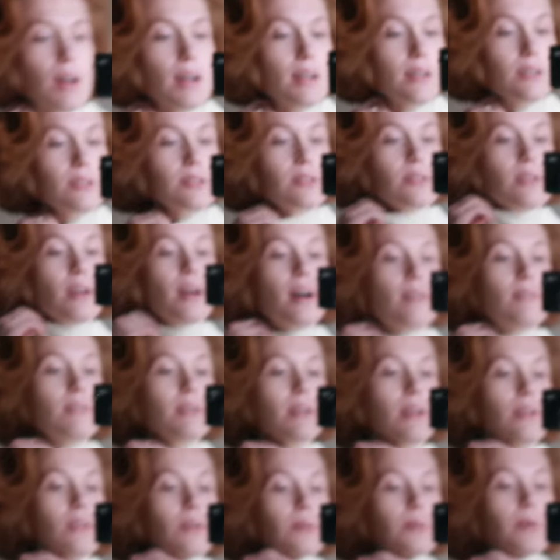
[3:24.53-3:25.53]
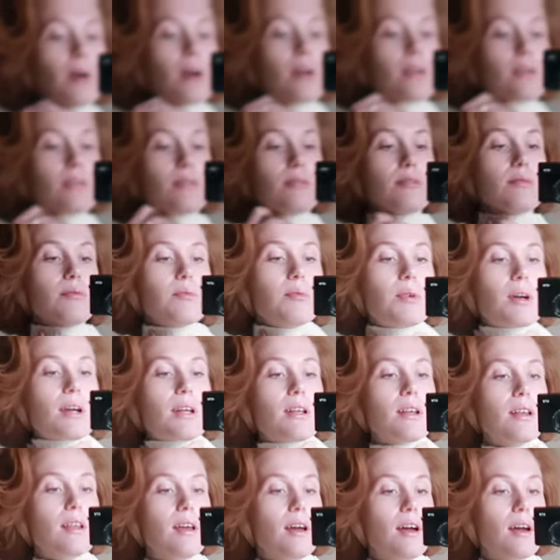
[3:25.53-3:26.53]
I used to have another one
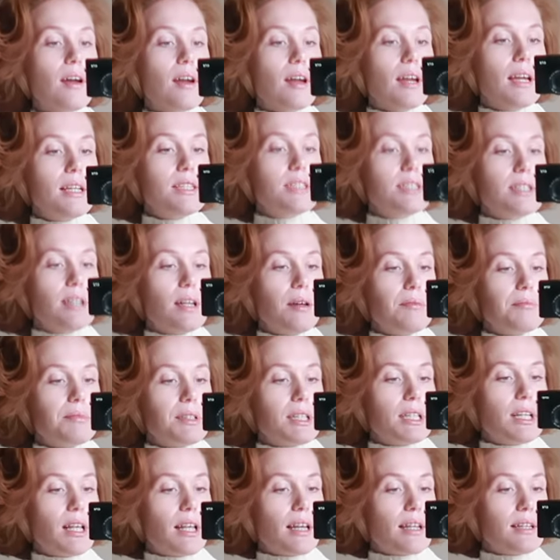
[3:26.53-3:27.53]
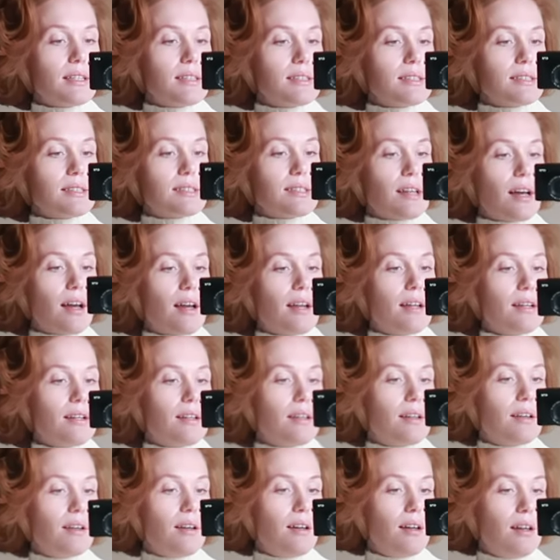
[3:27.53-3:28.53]
when uh, H&M did like a
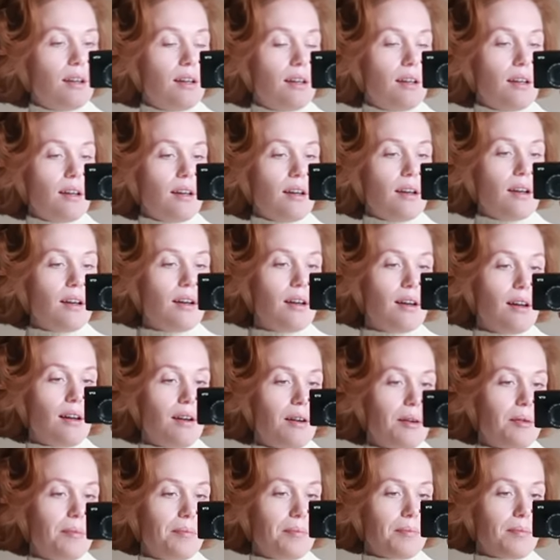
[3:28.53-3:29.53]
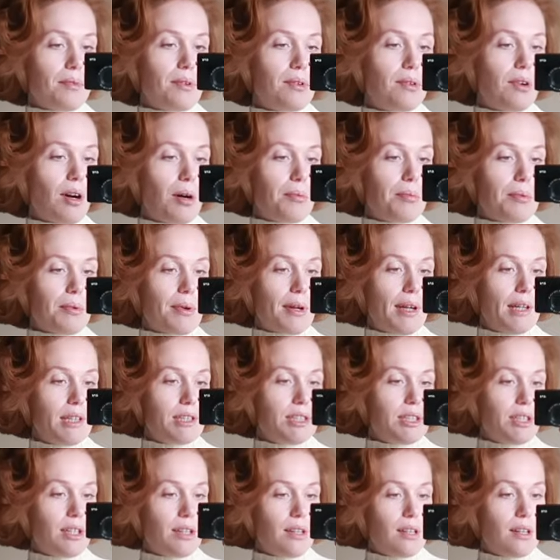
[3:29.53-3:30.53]
design um,
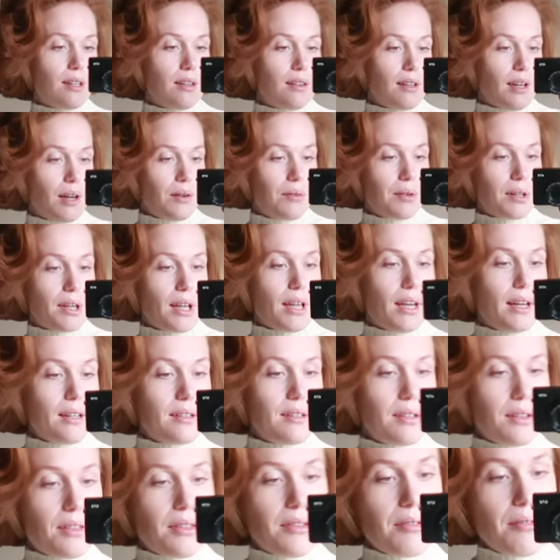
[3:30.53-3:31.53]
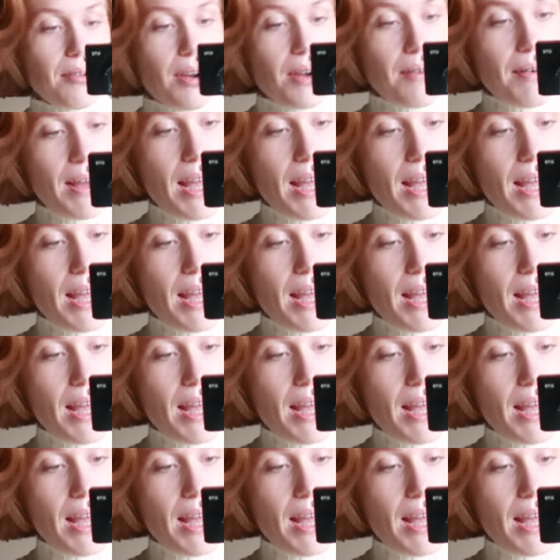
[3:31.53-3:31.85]
cooperation and that one I had to throw